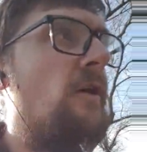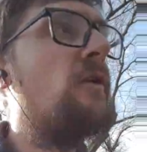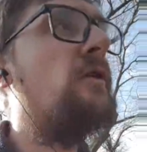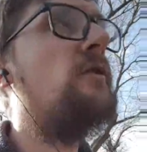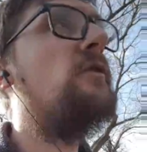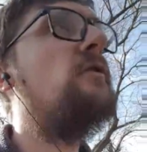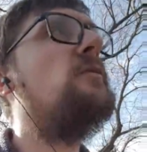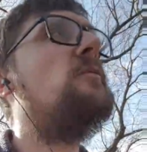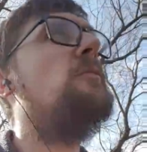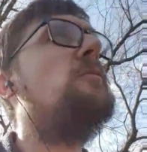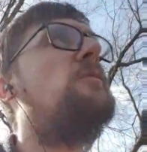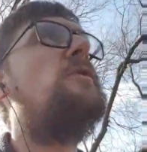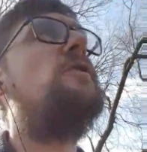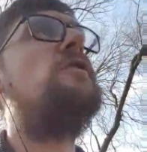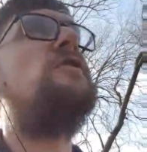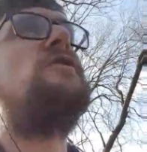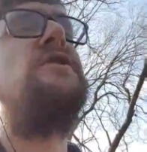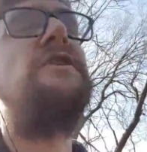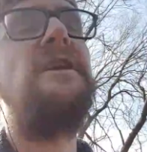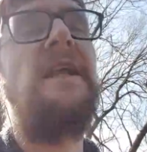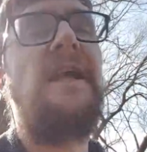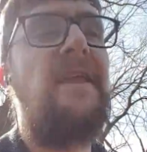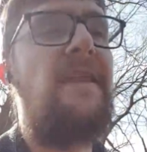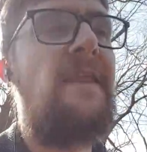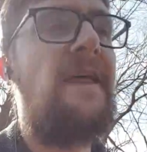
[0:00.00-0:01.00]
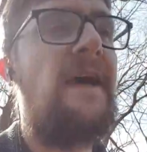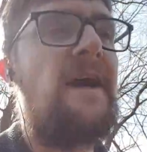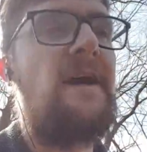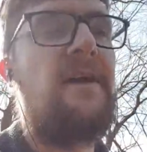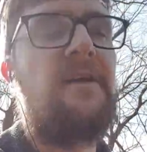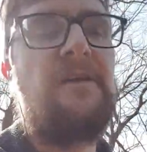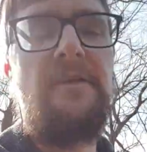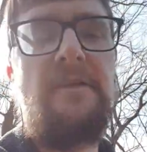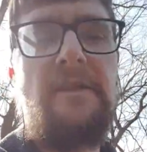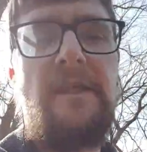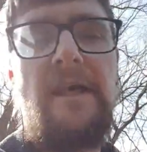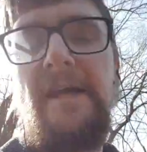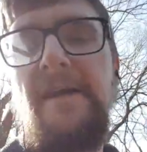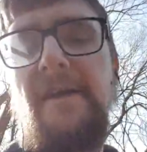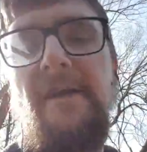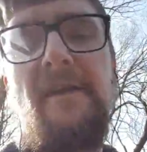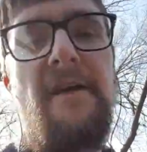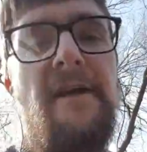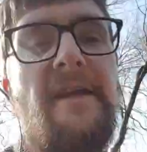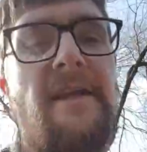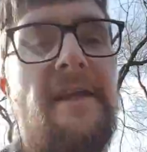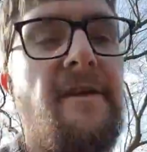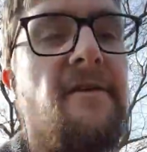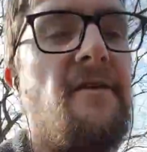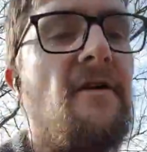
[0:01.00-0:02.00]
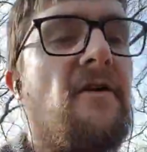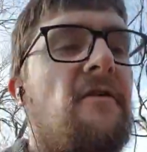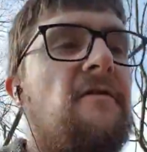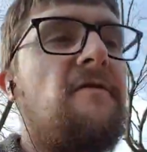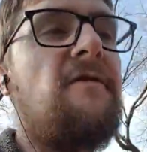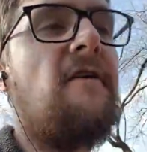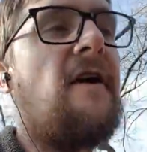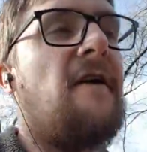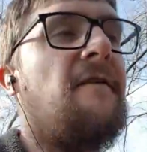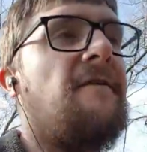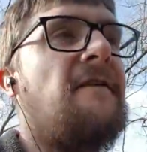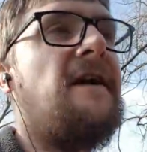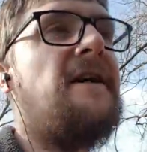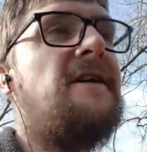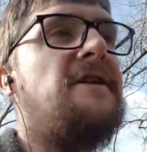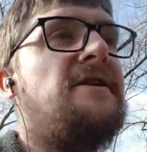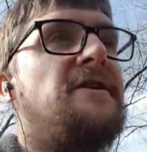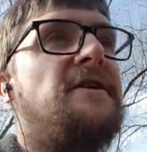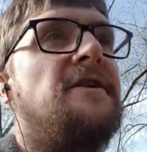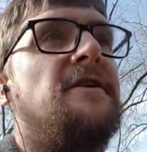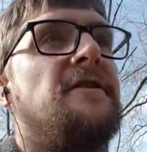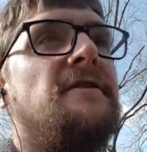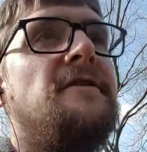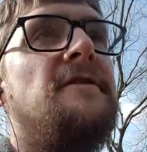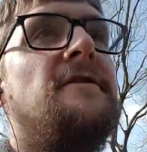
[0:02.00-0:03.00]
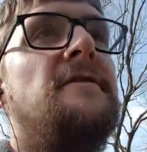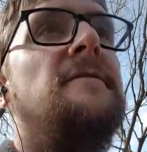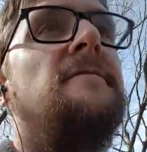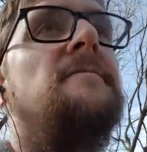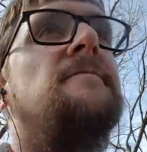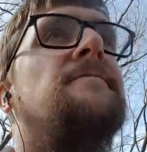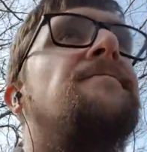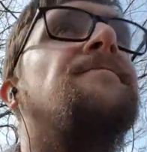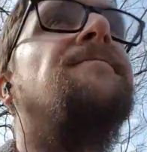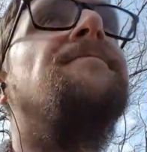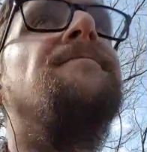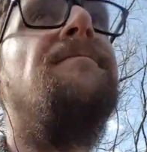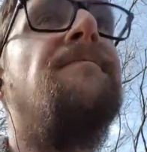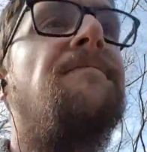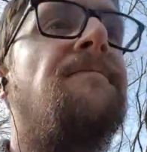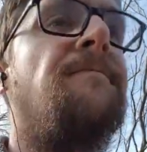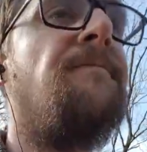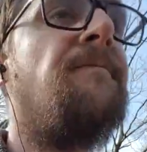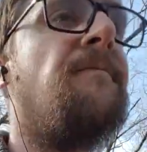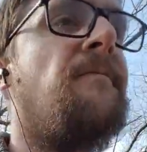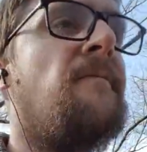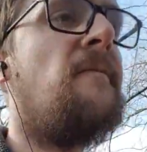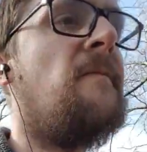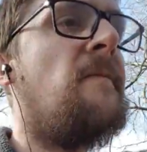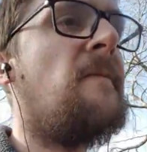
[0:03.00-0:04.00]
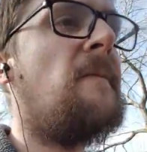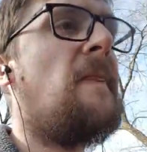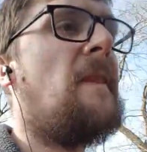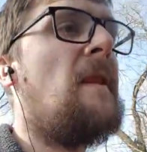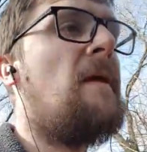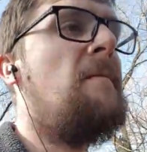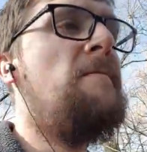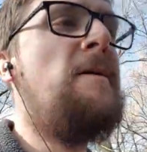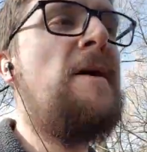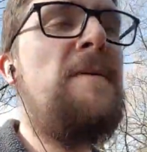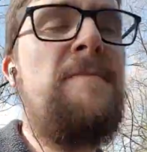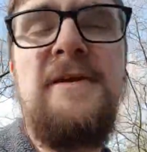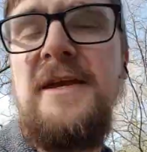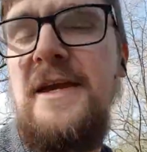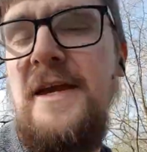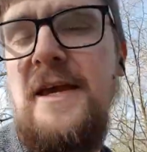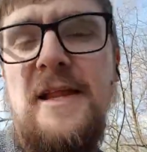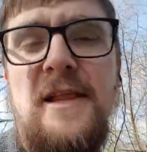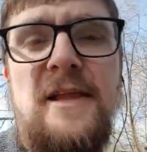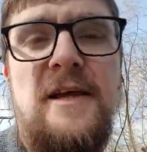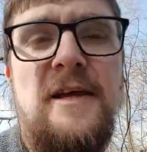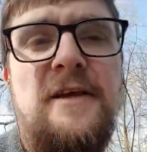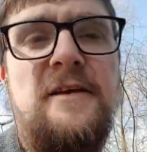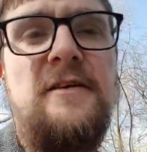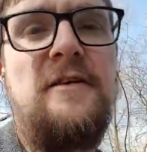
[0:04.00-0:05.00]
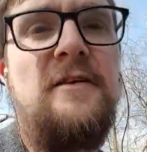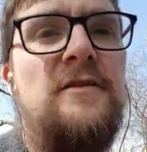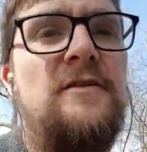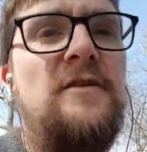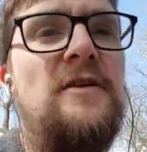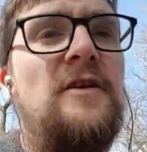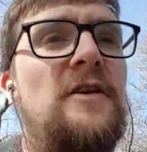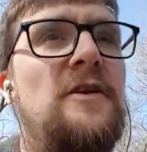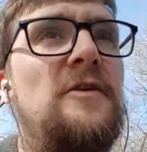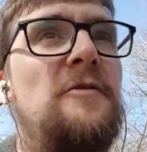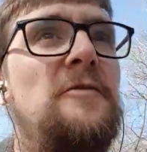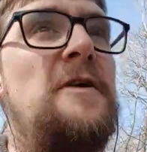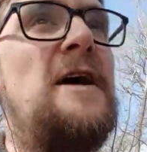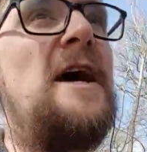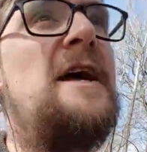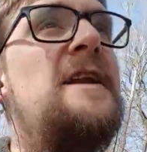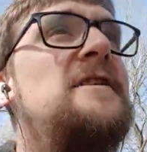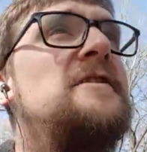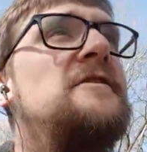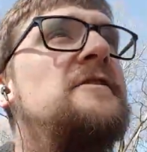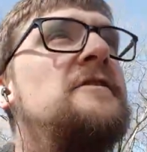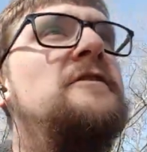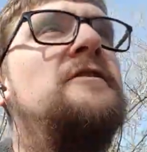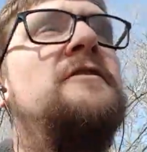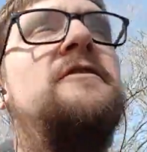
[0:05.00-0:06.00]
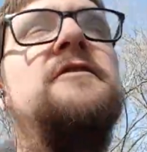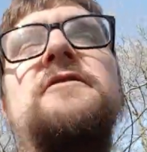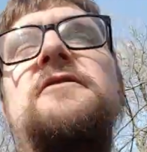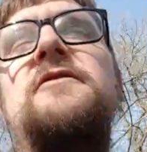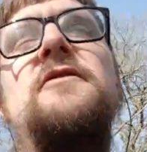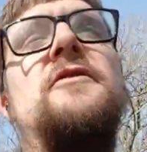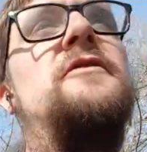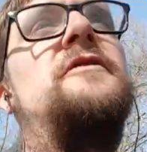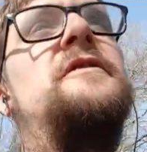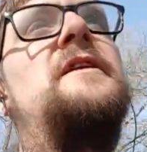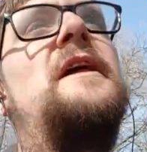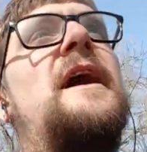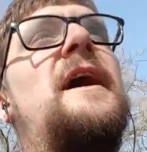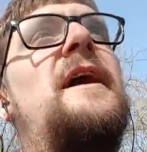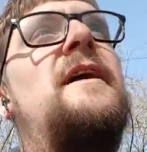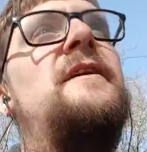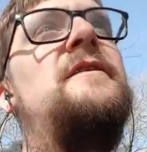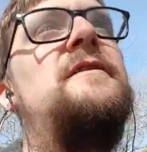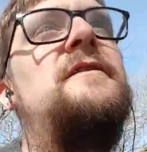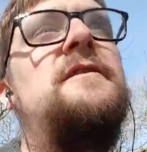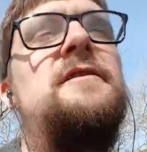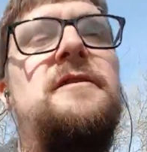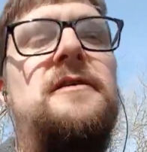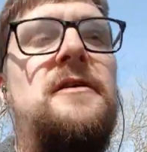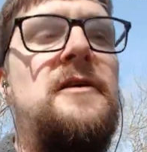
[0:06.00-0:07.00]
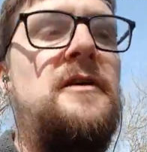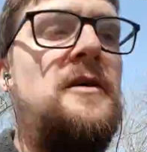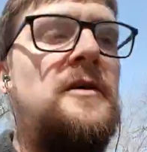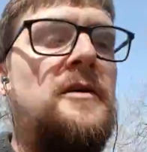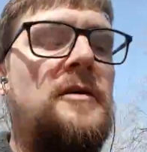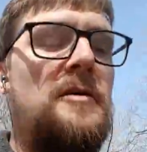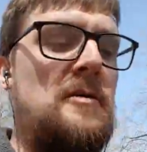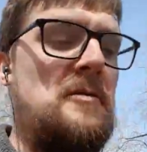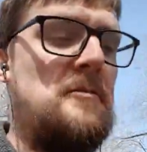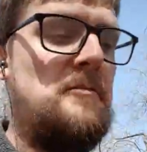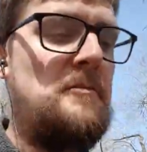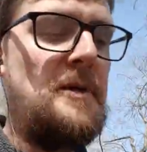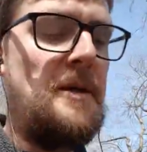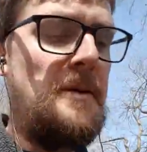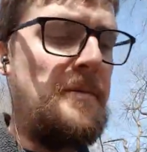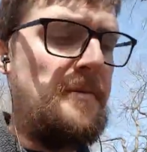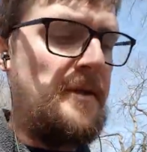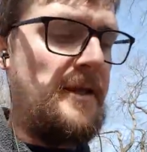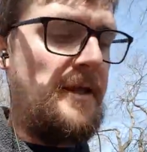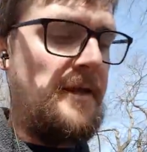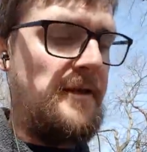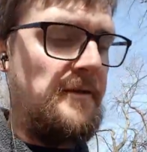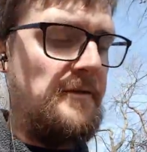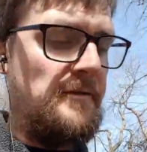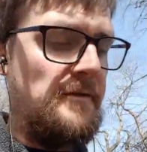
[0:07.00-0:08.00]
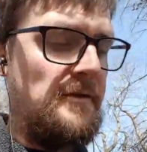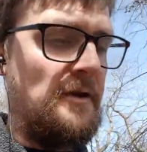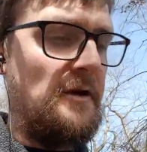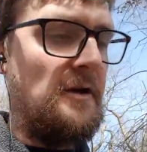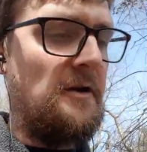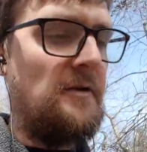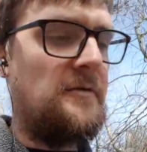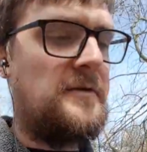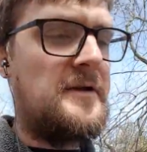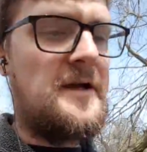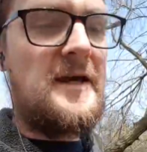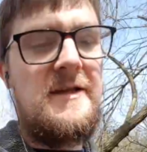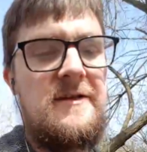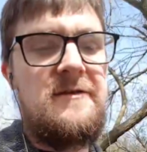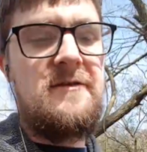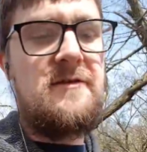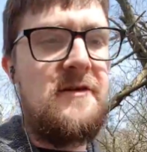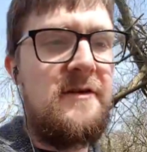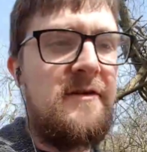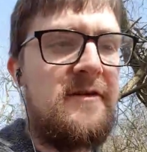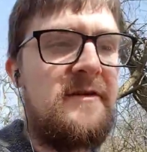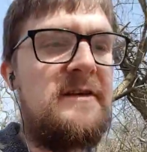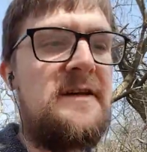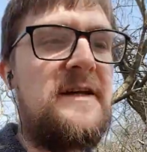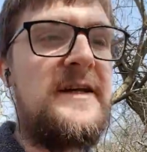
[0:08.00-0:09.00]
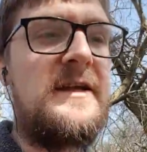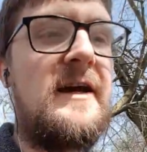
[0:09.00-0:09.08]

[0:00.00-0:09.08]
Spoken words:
some such like that. That can lead to other adventures. Maybe killing the lieutenants does that. Maybe the lieutenants are seen